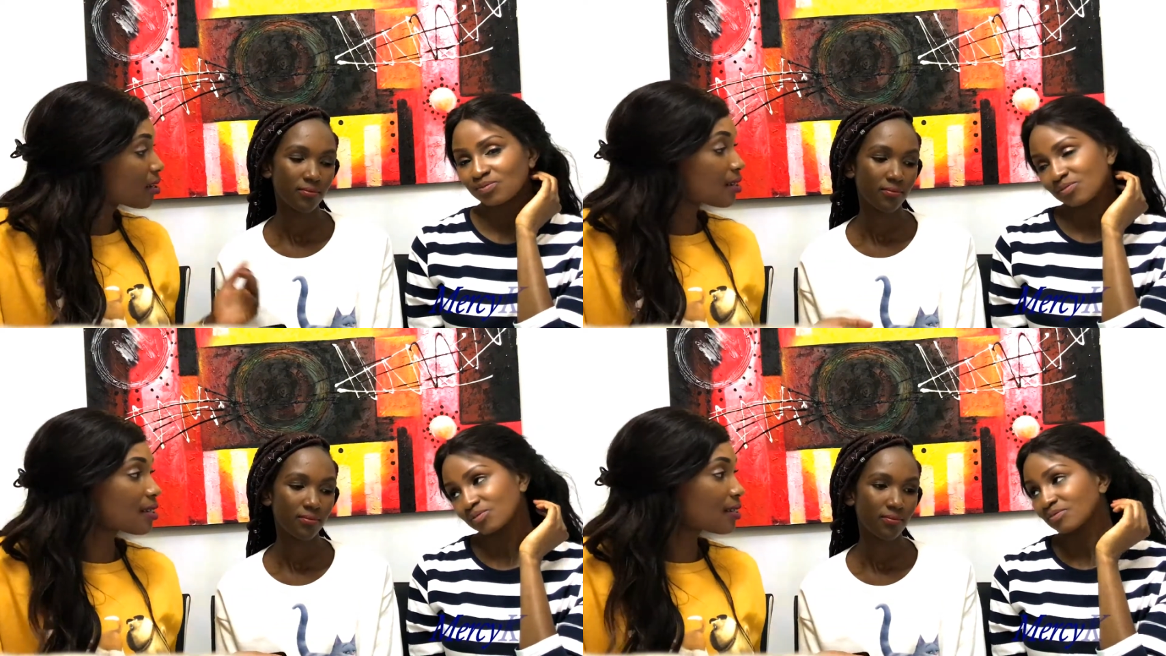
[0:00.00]

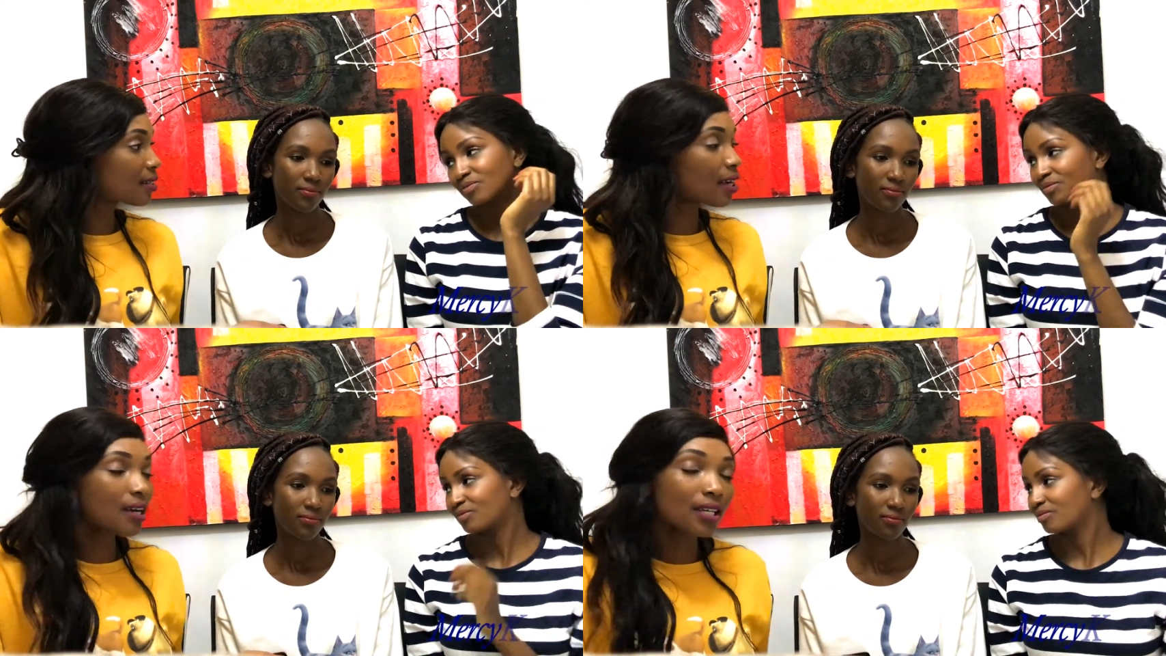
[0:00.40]
Speaker 1: She's
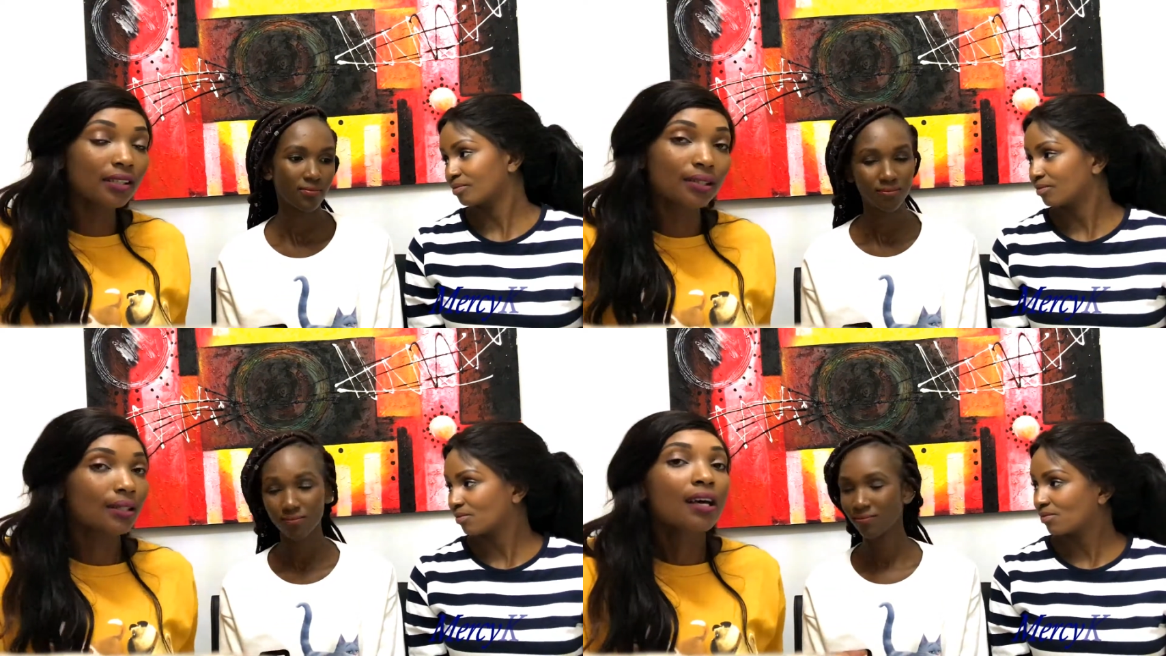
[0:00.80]

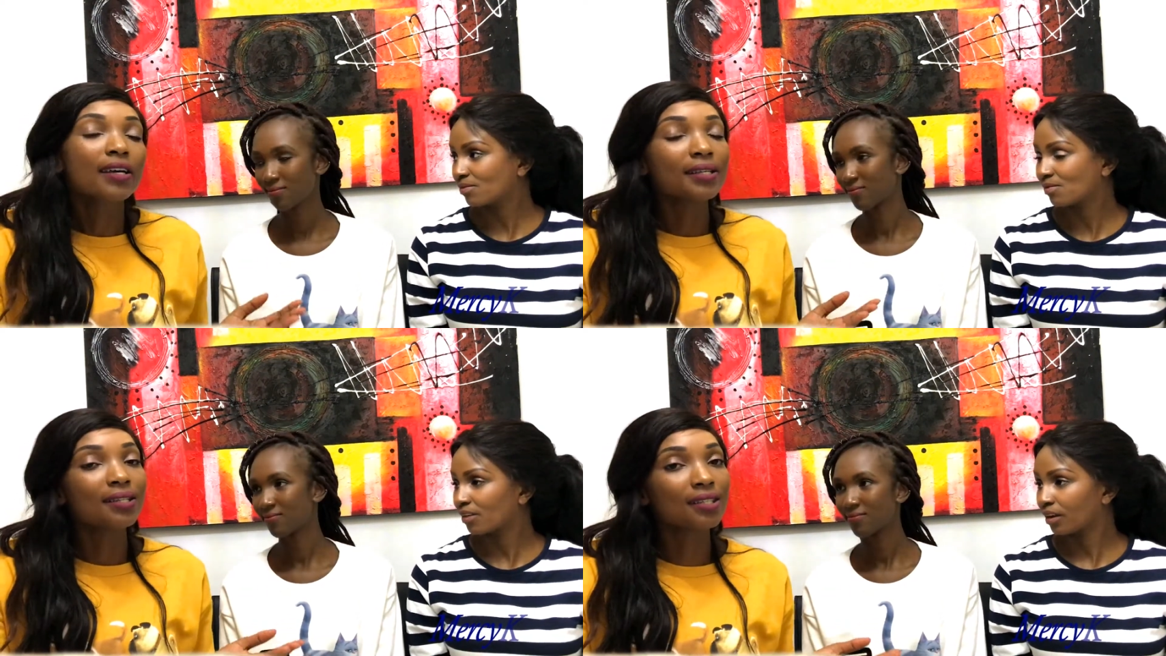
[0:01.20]
Kate.
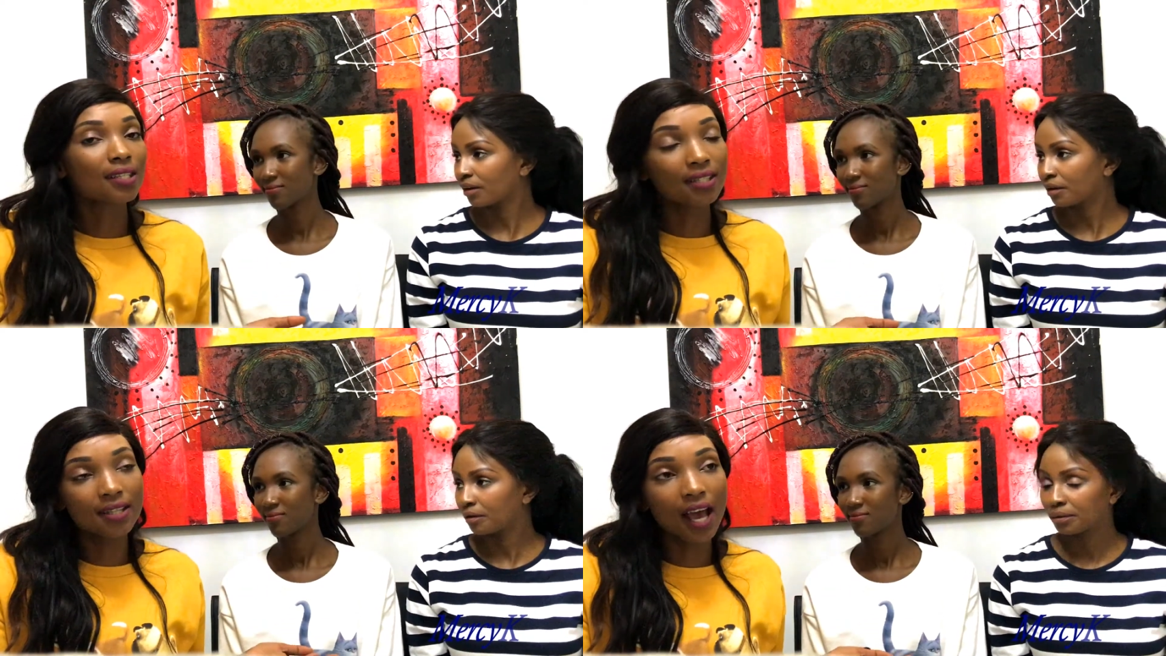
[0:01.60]

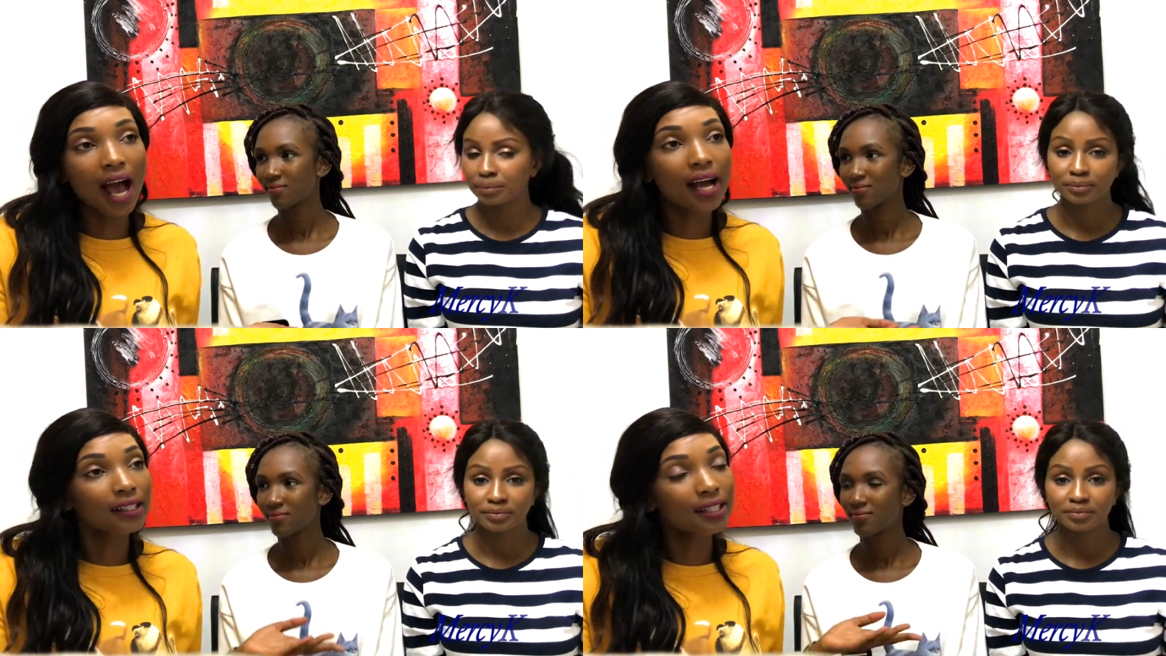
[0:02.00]
She's the
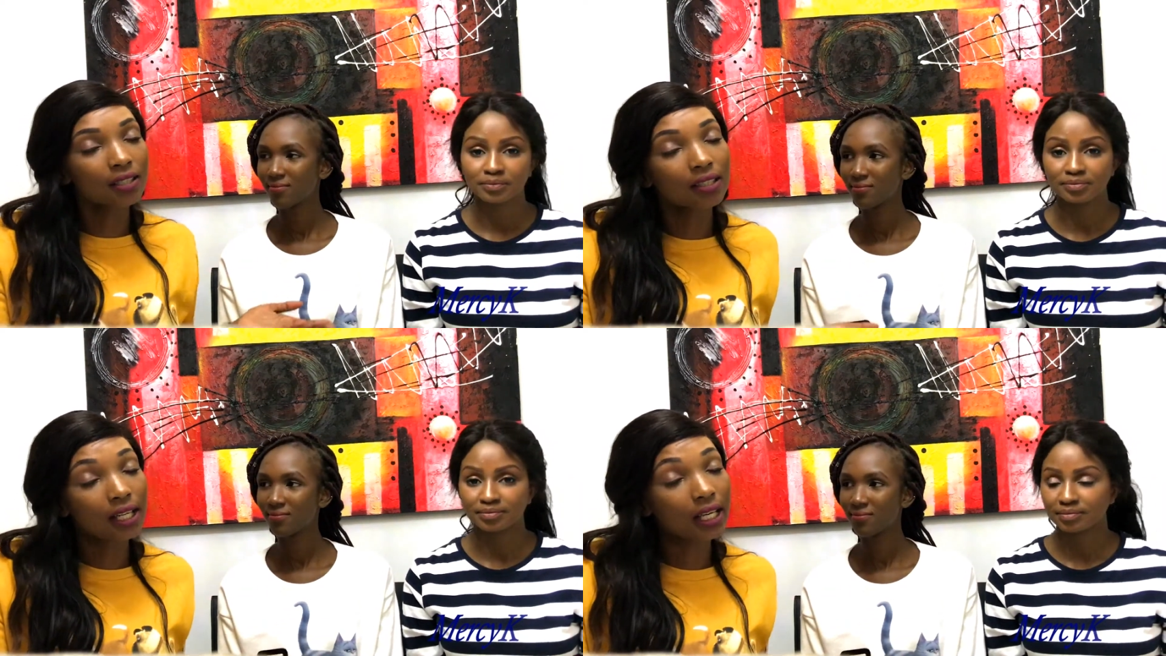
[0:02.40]

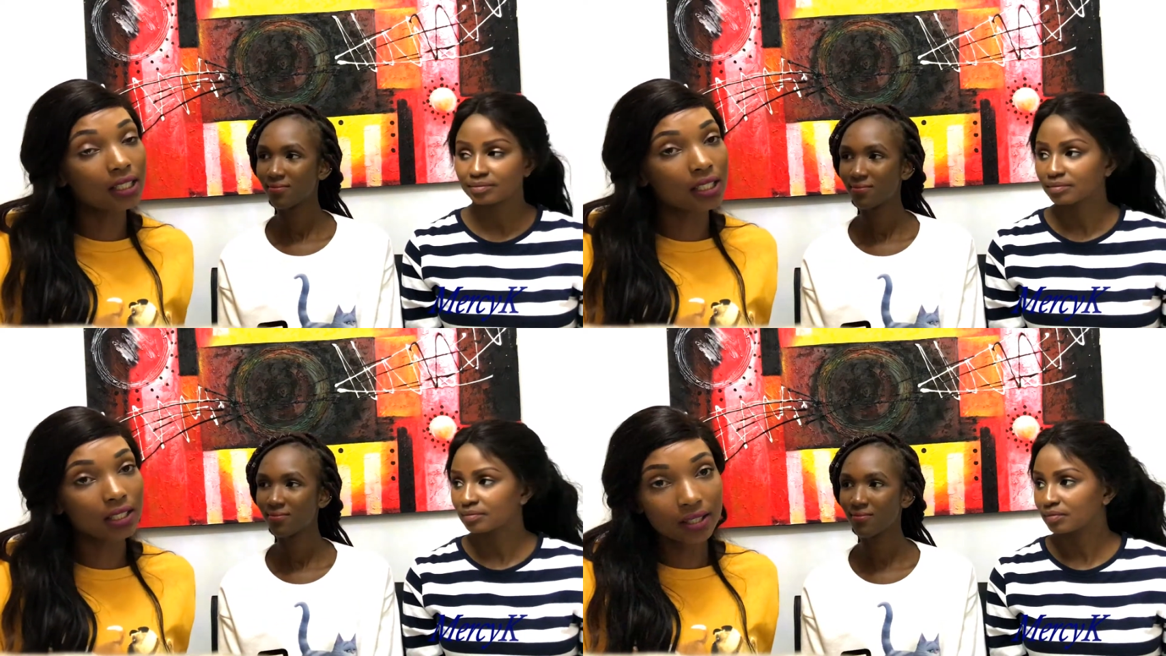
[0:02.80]
accent
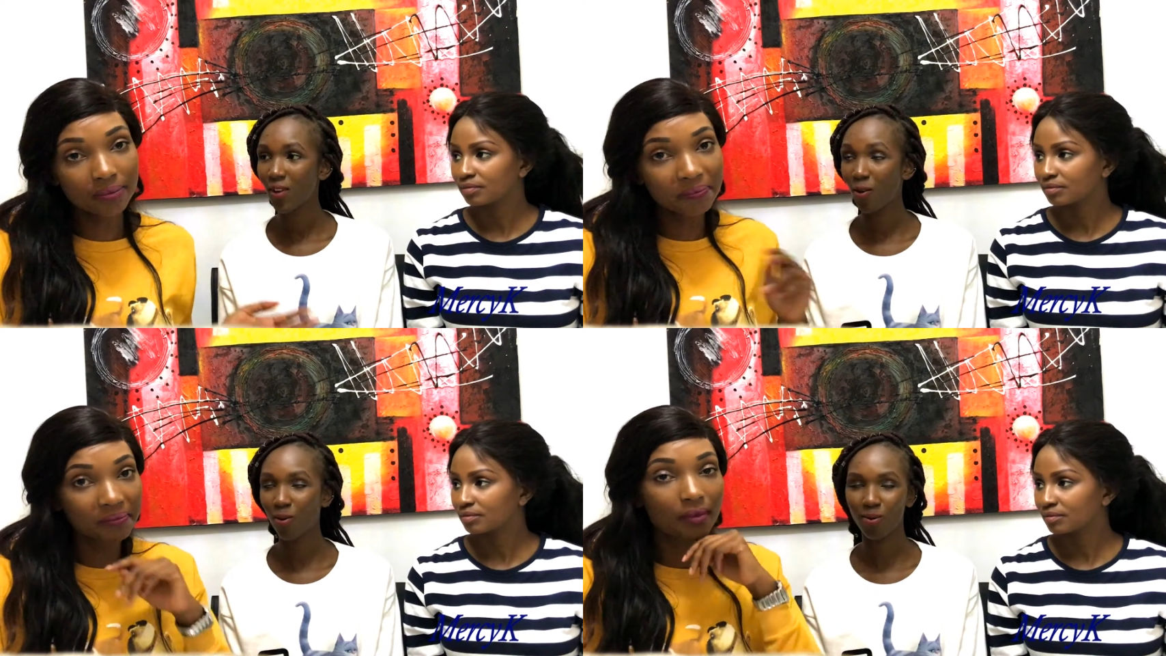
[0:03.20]
lady.
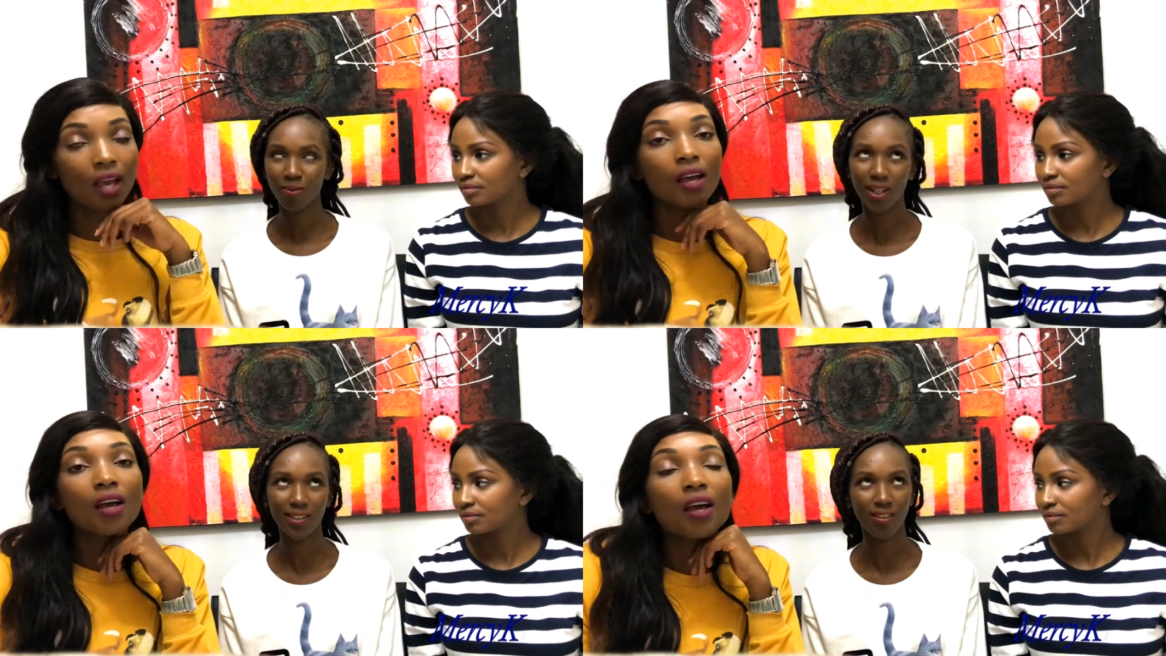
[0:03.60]
Oh
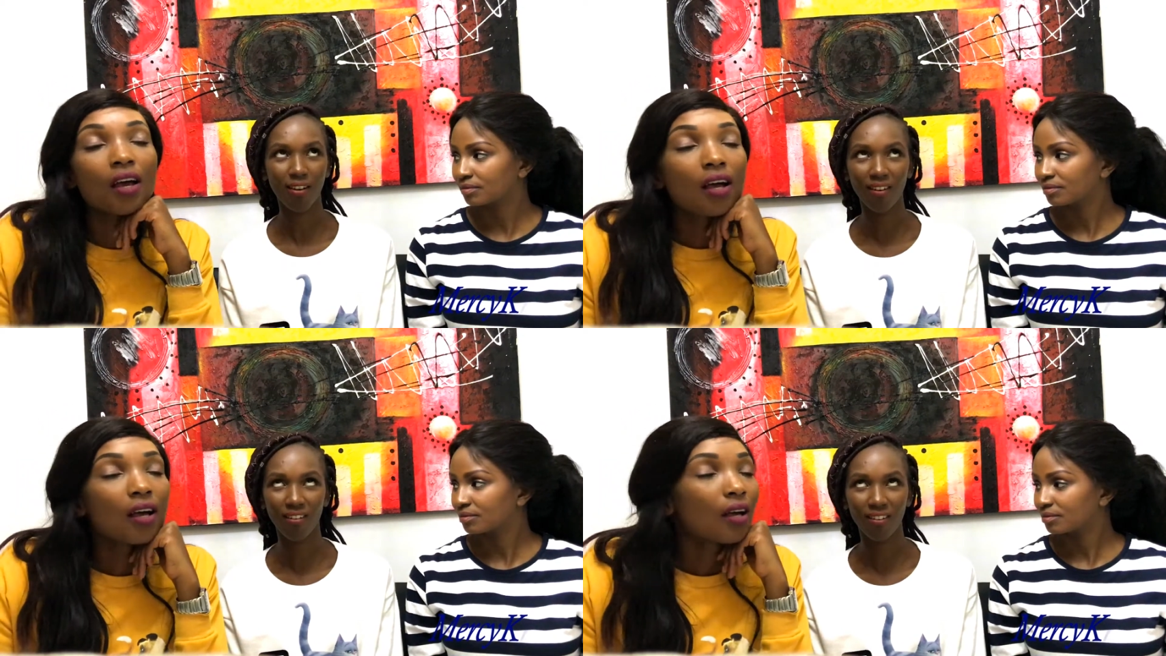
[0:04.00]
my
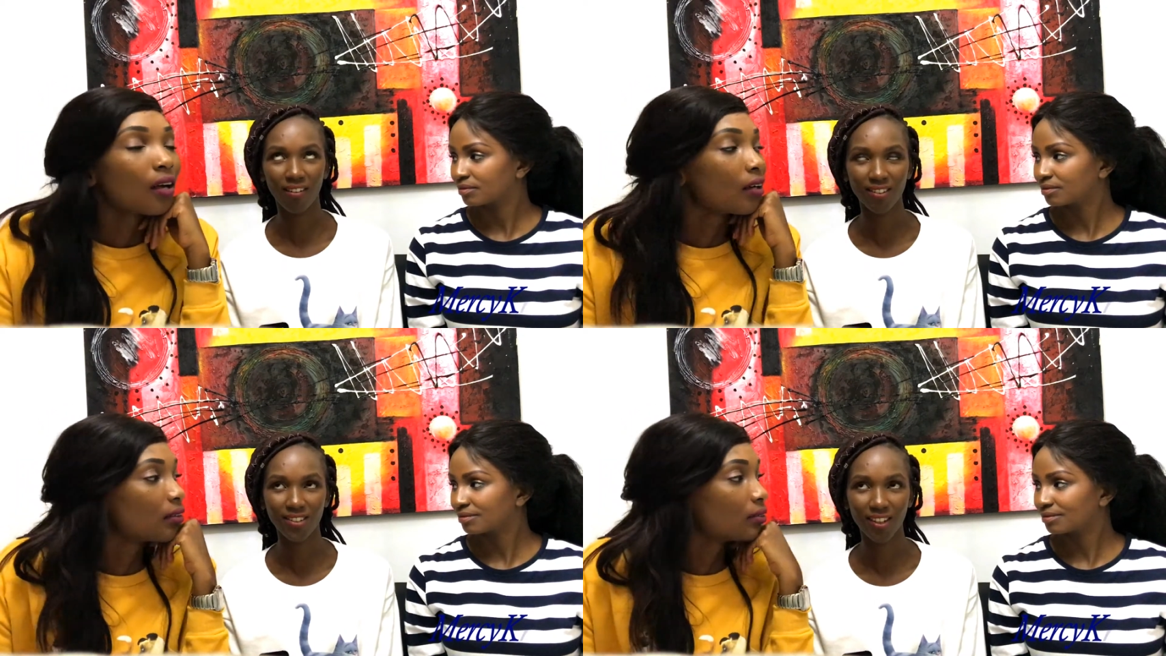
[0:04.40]

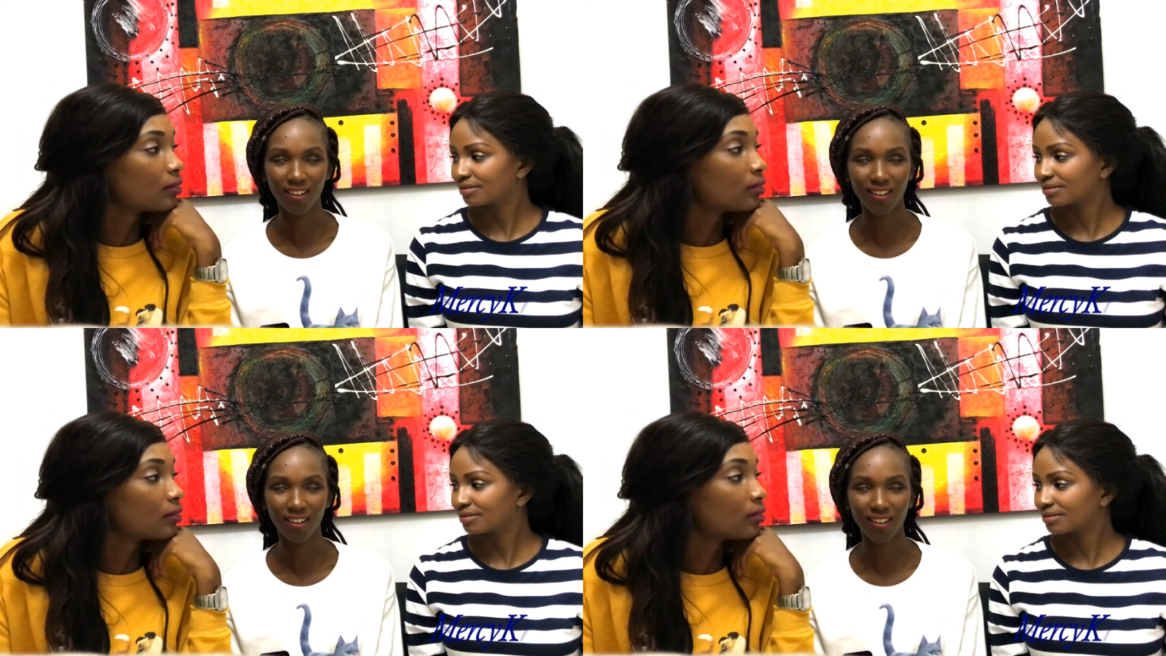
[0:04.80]
god.